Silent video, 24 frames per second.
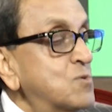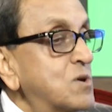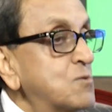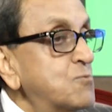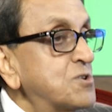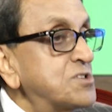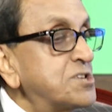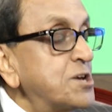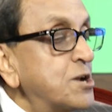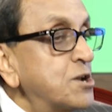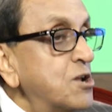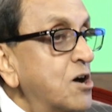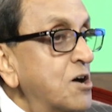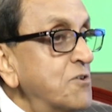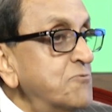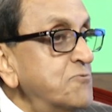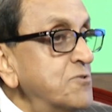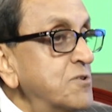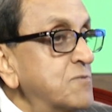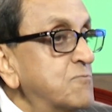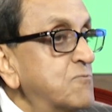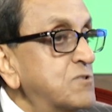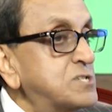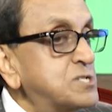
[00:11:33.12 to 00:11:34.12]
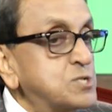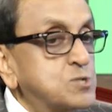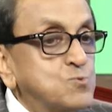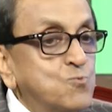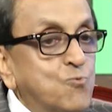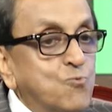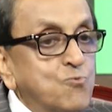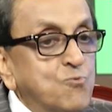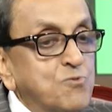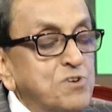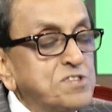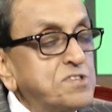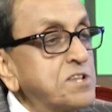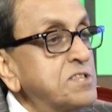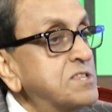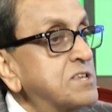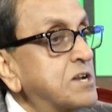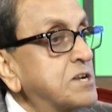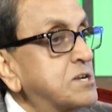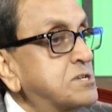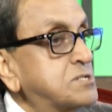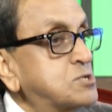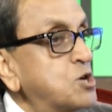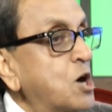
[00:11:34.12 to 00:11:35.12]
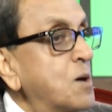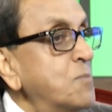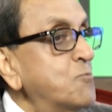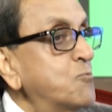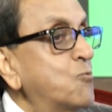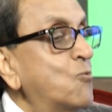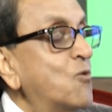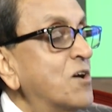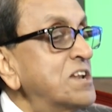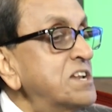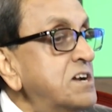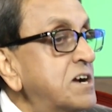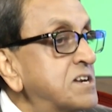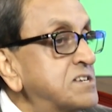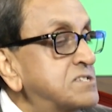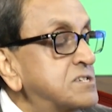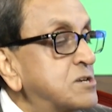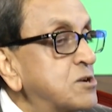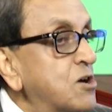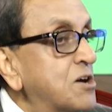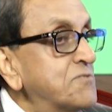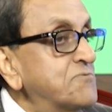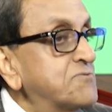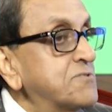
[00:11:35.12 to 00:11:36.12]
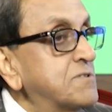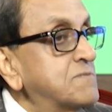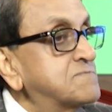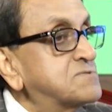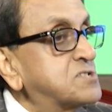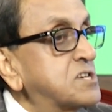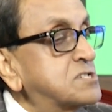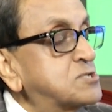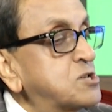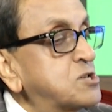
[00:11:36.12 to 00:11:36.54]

you were with a law firm which is within the top 100 law firms.